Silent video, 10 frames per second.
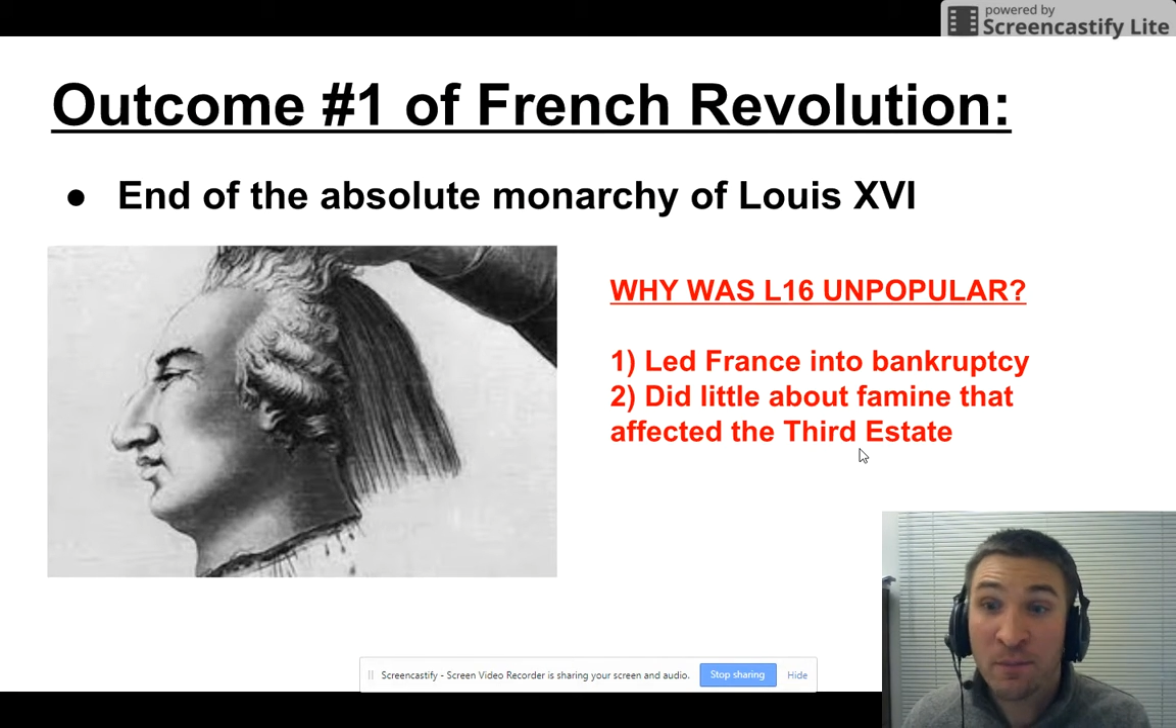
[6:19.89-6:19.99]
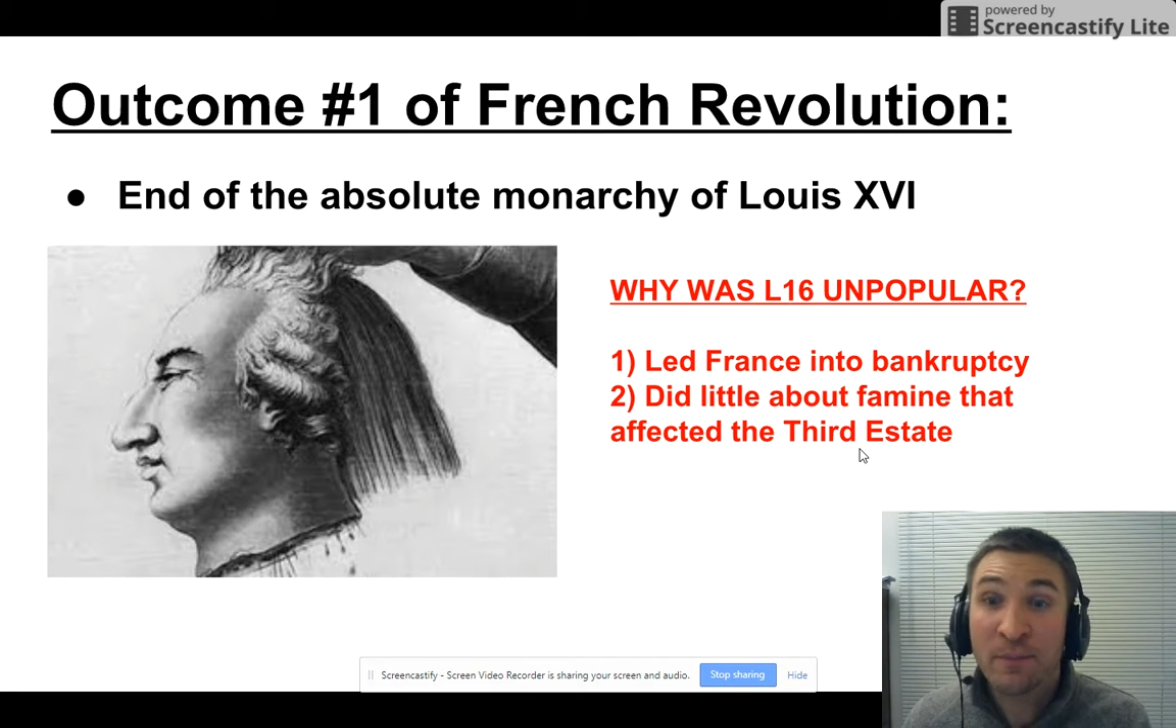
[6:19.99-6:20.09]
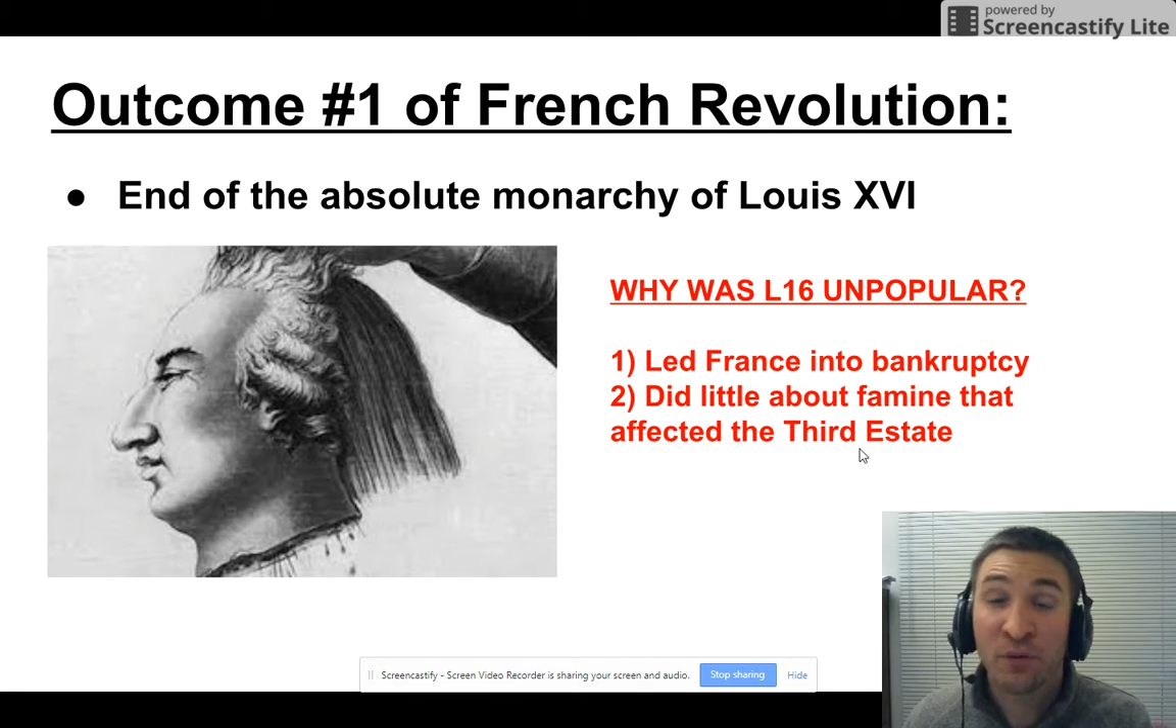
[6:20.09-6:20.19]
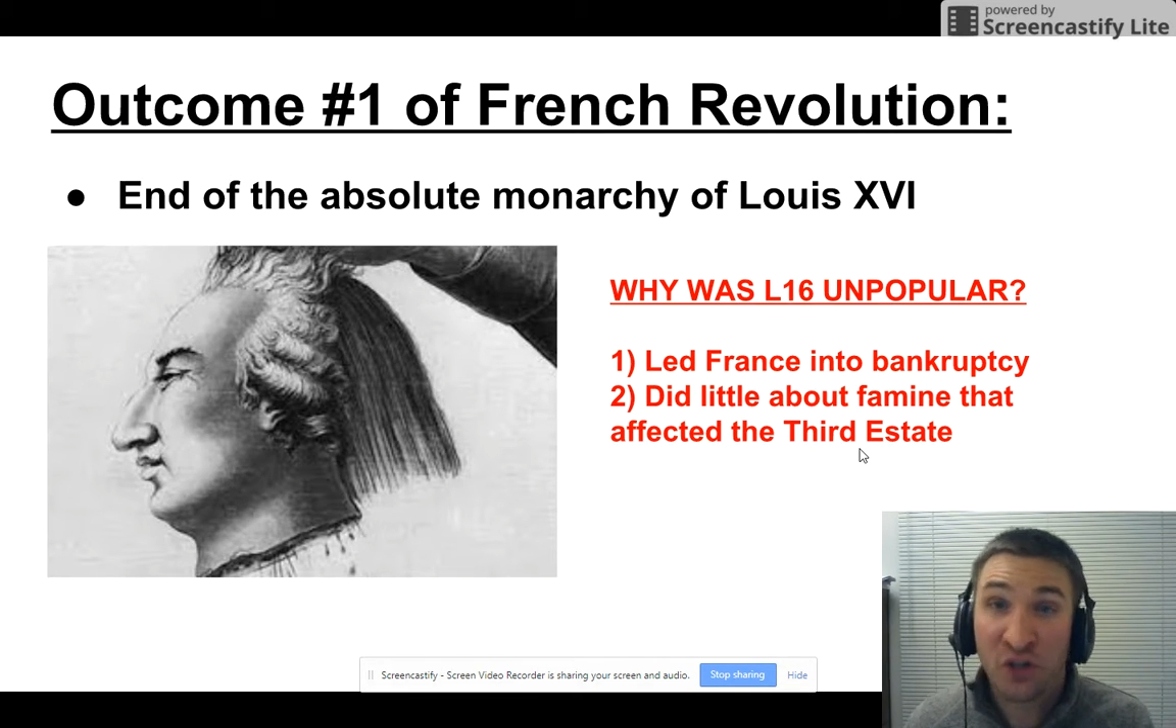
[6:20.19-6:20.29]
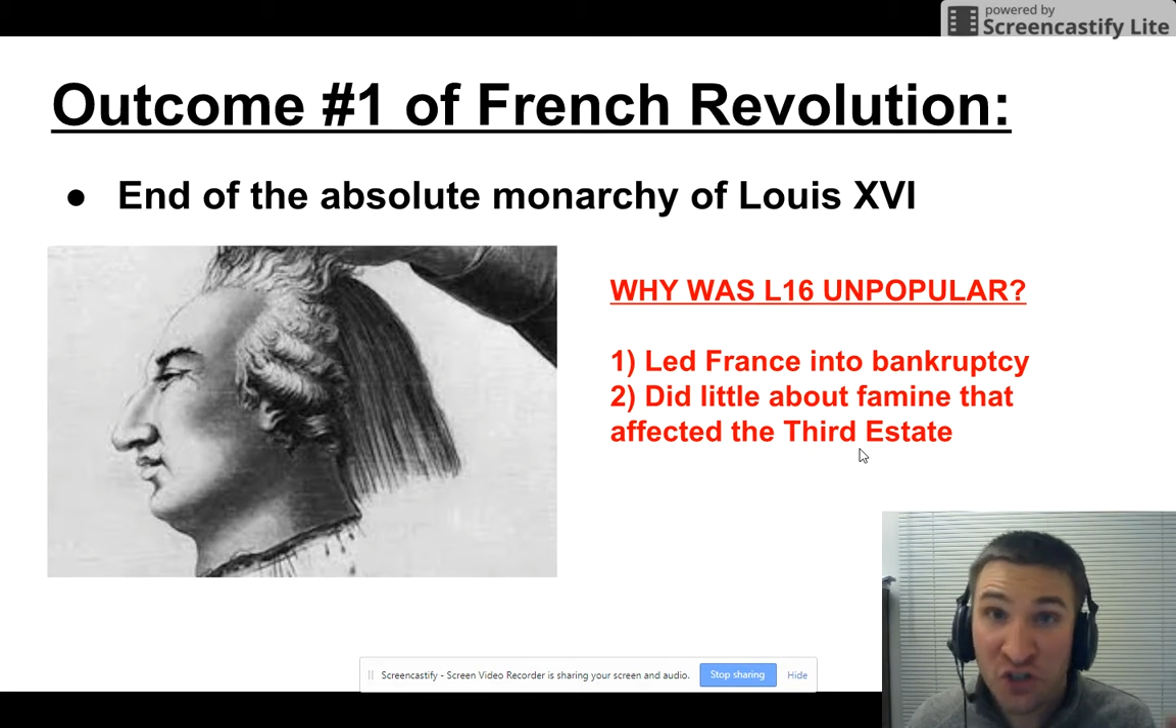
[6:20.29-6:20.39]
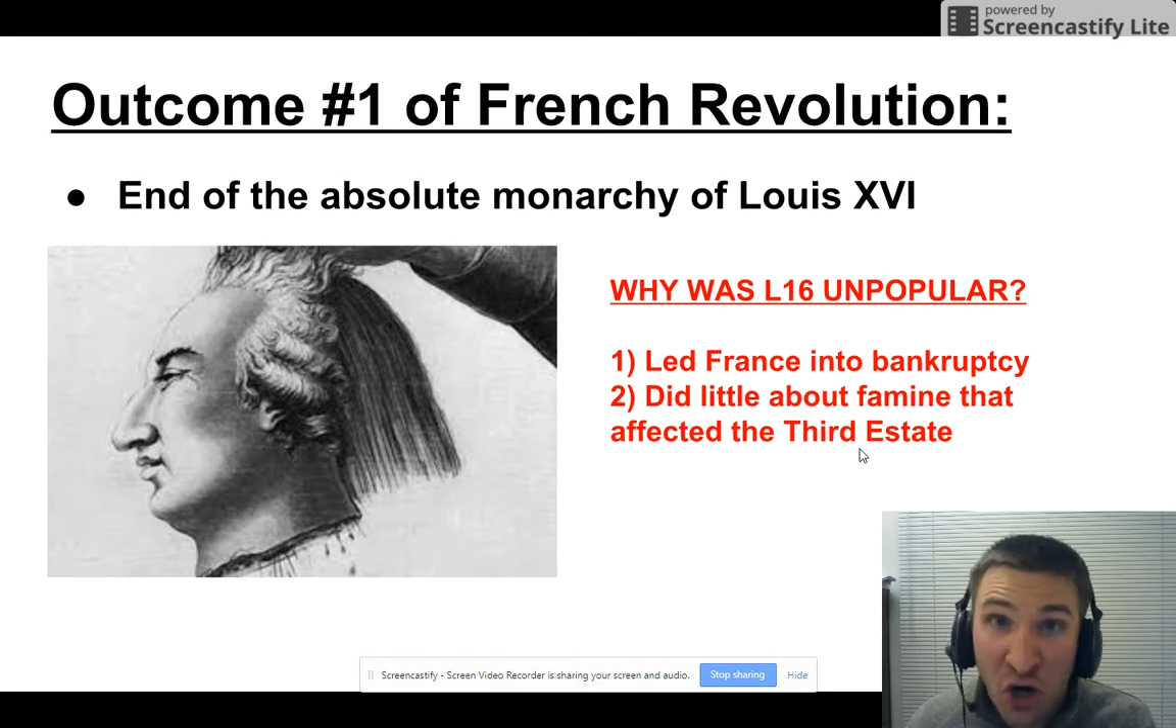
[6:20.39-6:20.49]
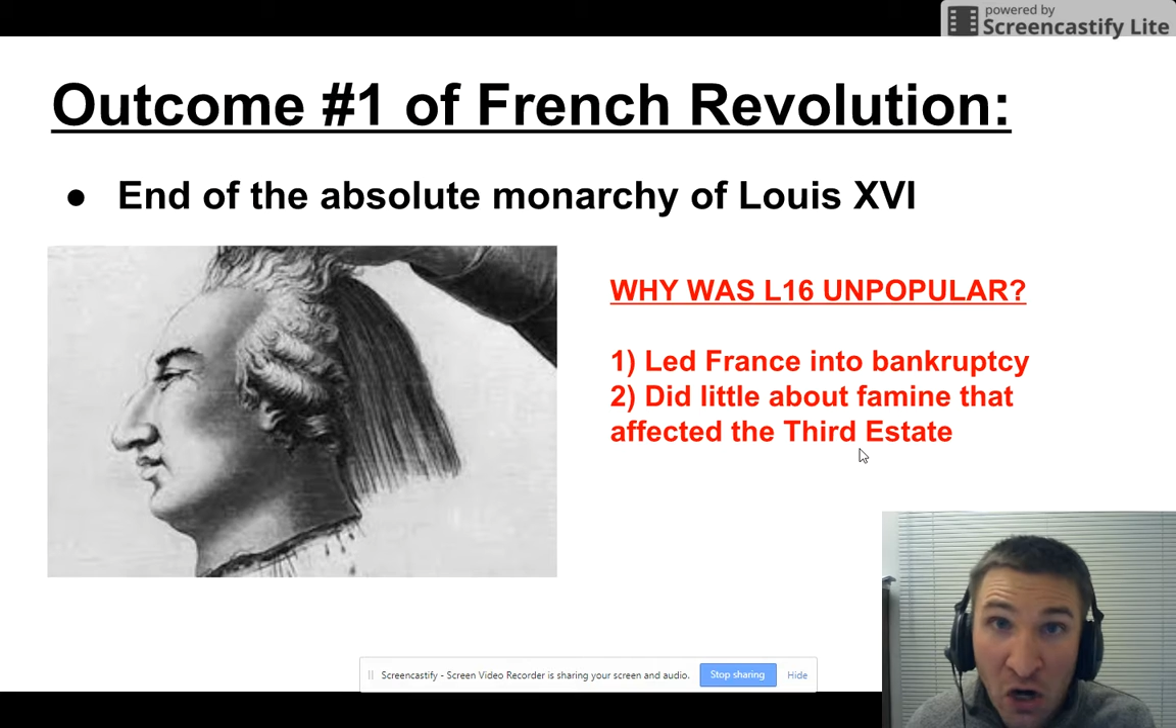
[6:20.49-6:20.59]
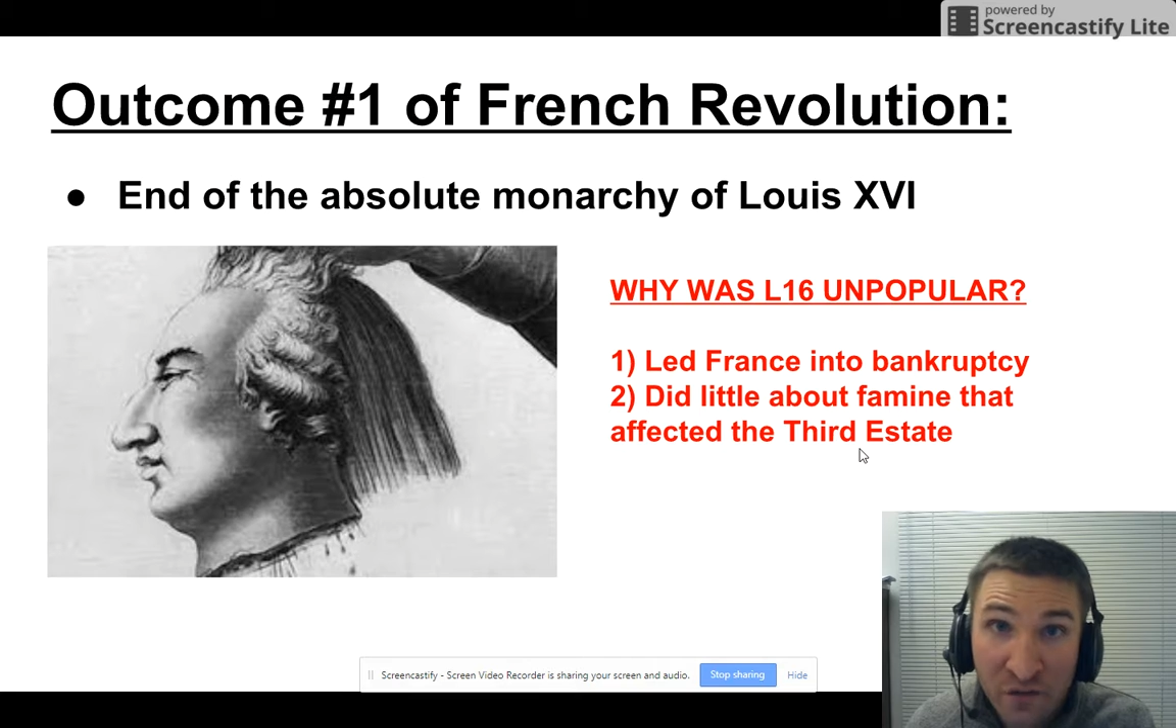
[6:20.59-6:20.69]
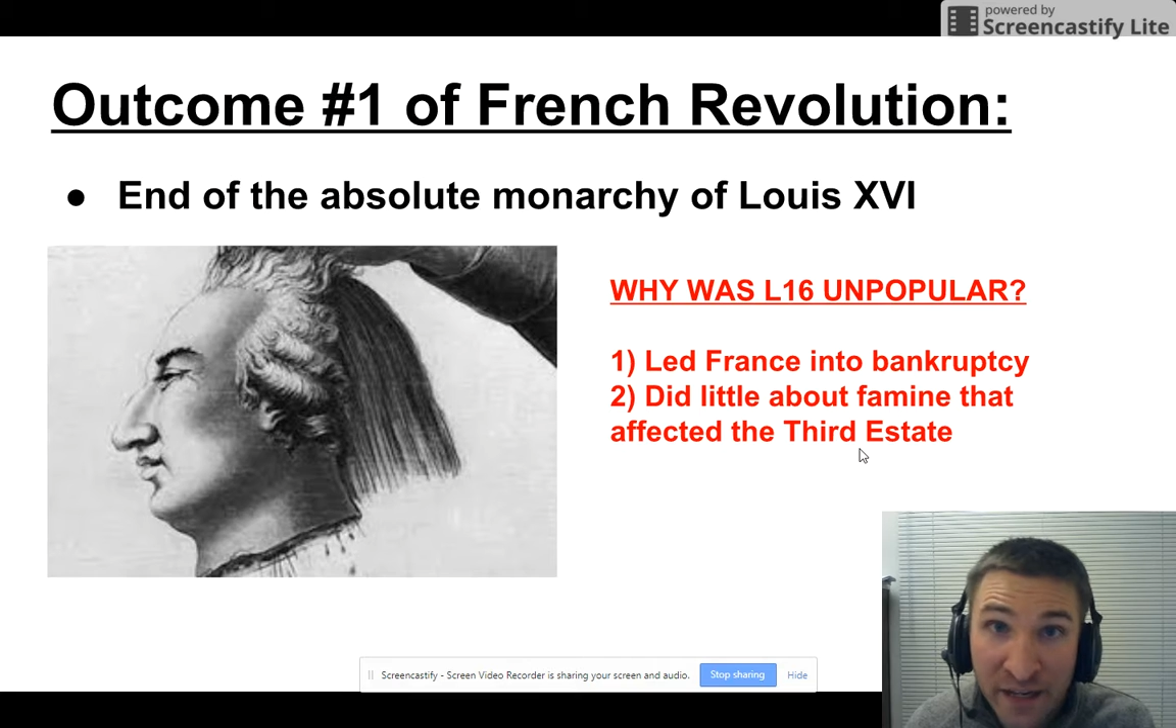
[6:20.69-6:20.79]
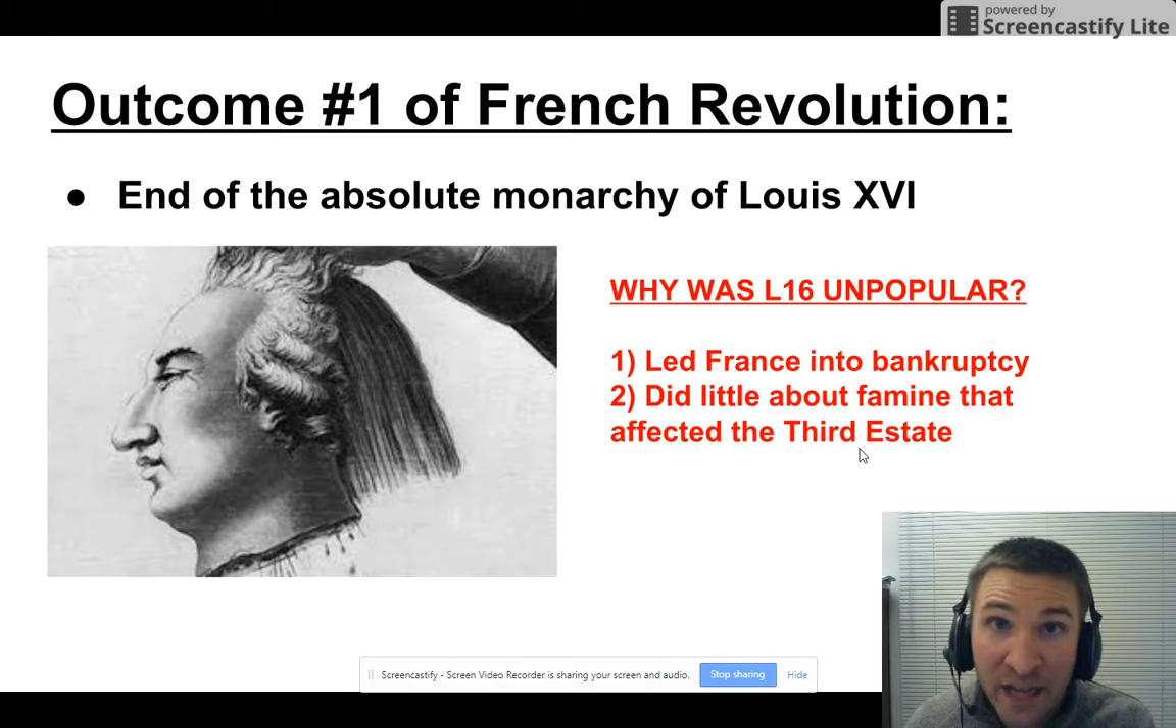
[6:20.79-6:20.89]
people are
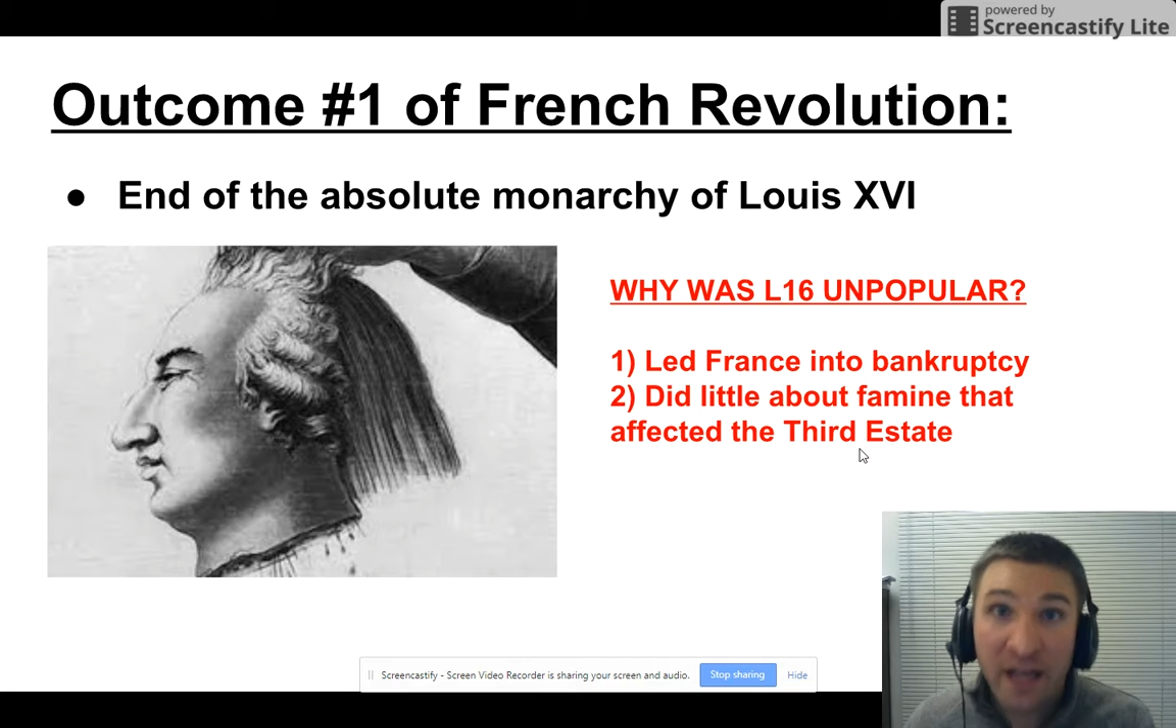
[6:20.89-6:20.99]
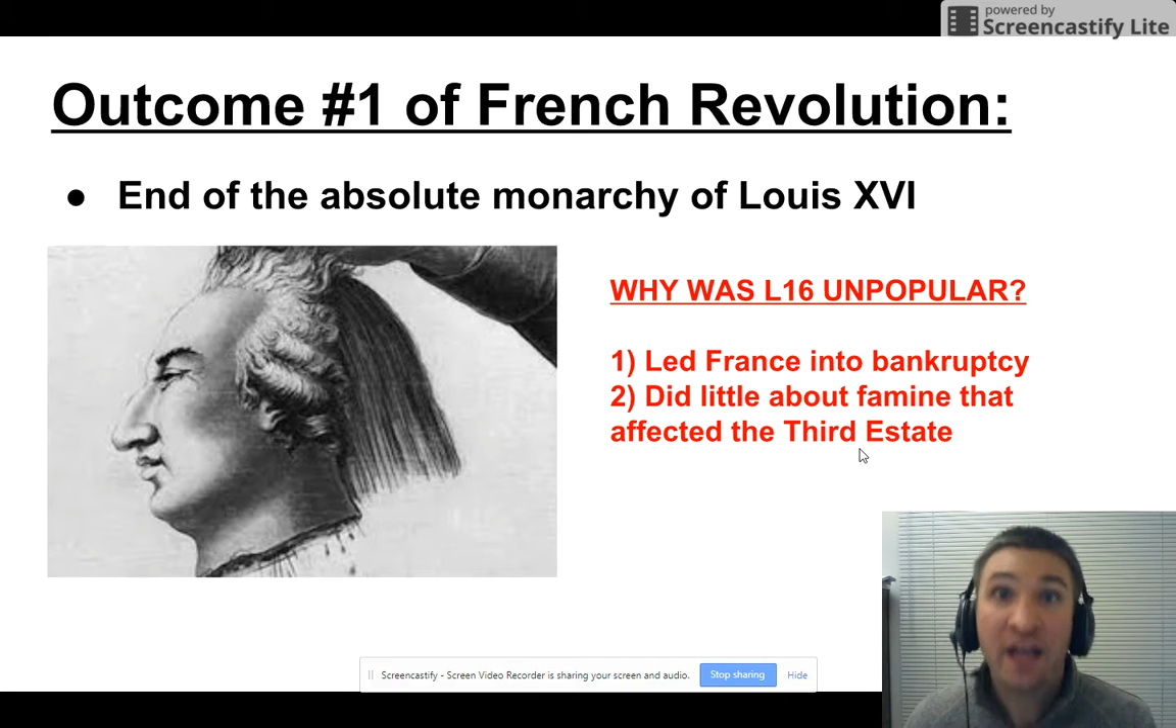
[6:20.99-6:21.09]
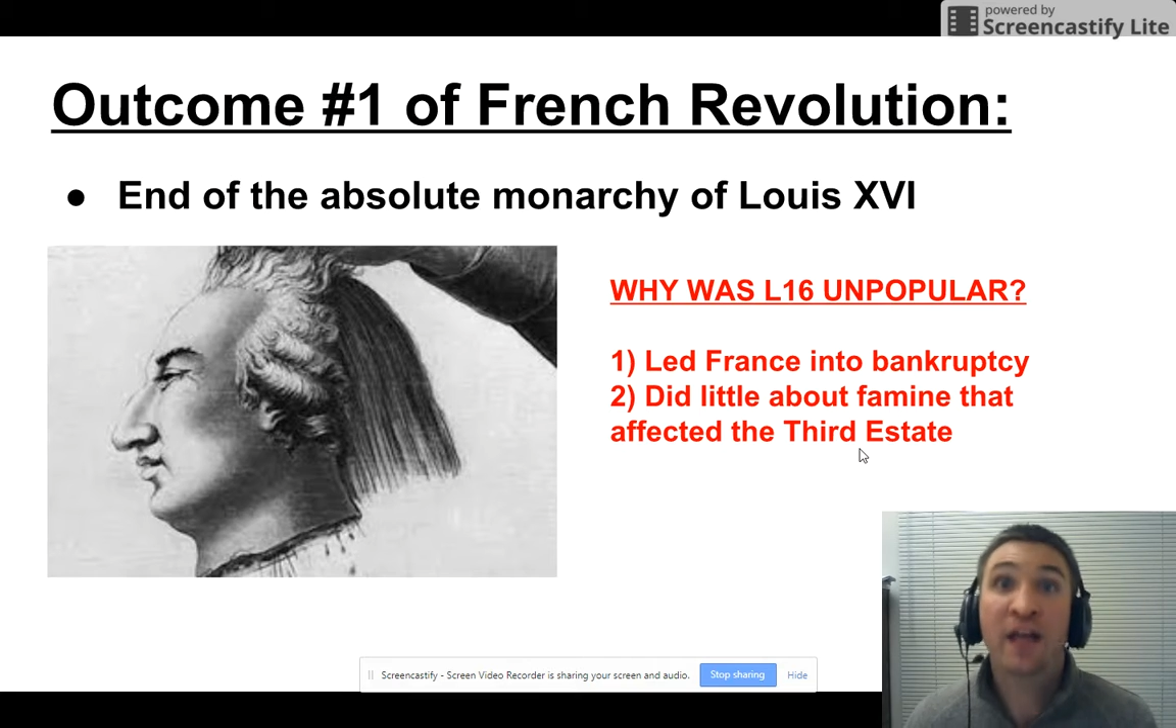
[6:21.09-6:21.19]
starving,